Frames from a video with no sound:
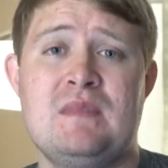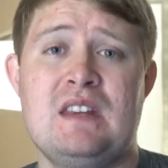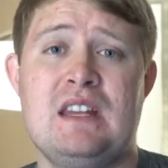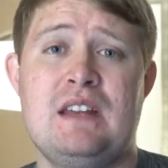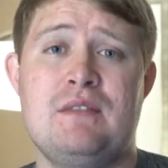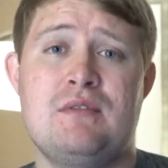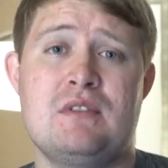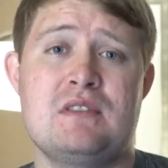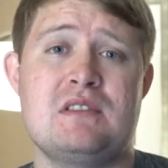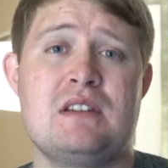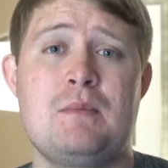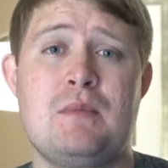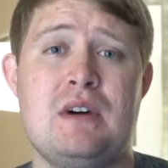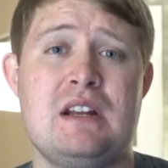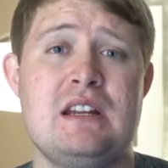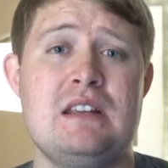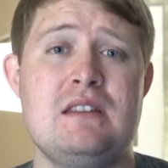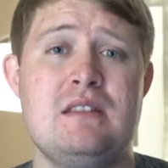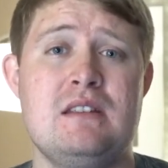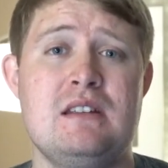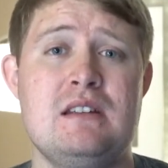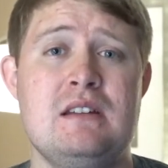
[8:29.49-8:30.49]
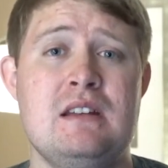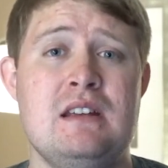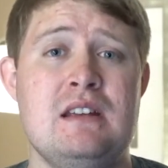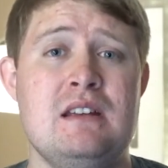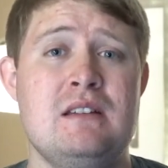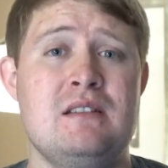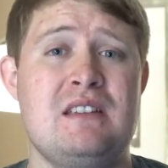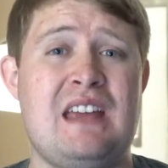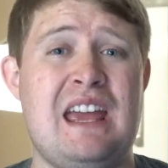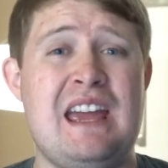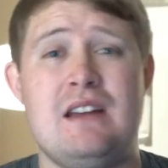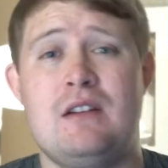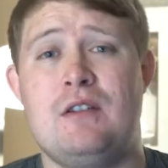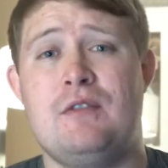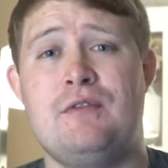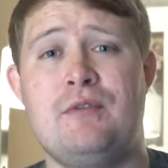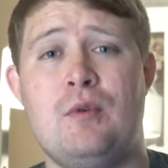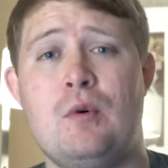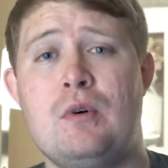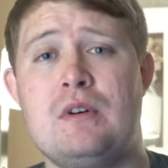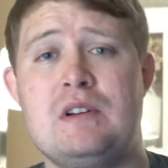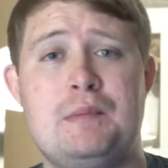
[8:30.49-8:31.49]
If you're somebody that can't
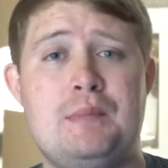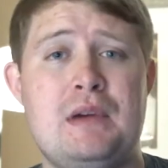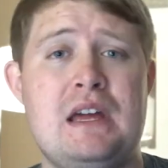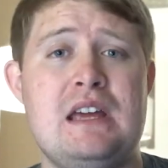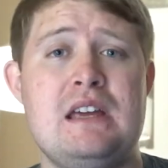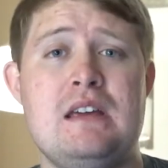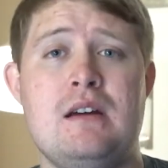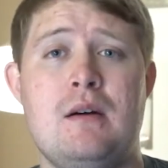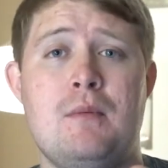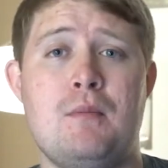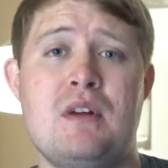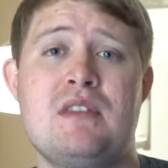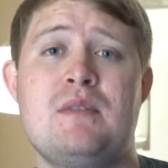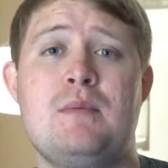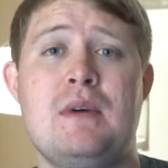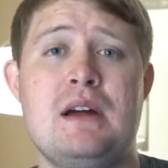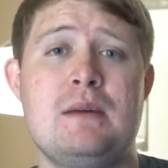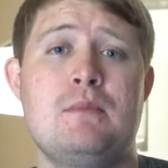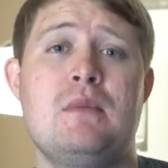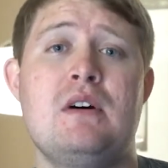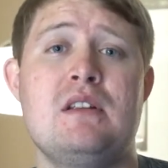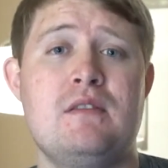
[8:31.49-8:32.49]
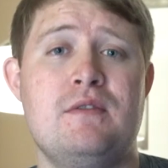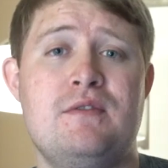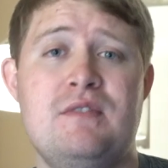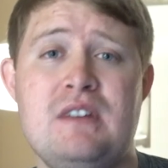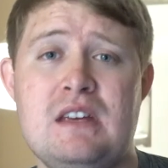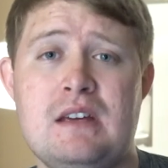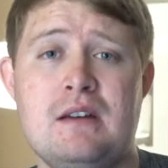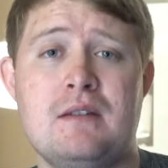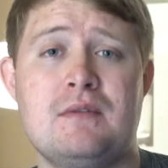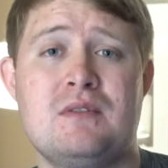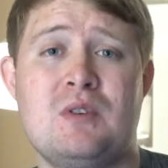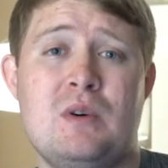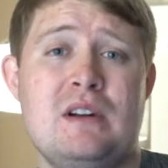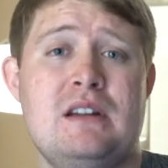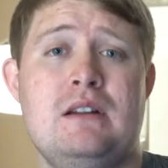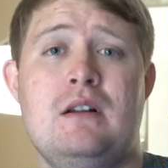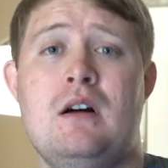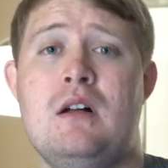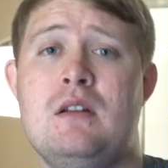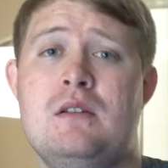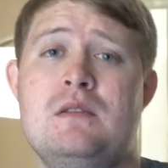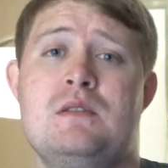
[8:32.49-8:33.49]
afford to pay a month-by-month fee of
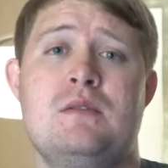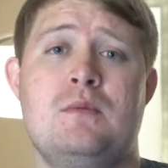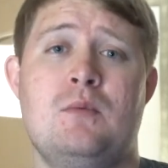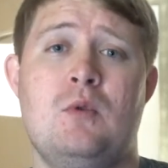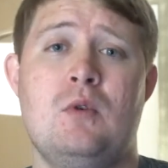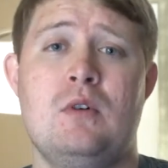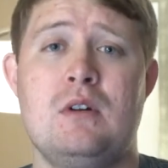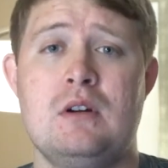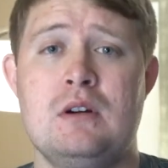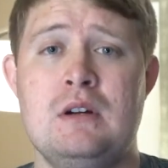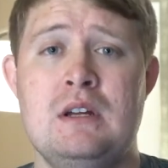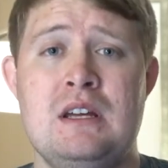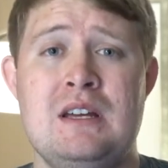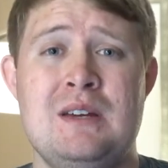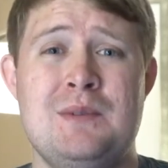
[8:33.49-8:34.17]
$20 or more,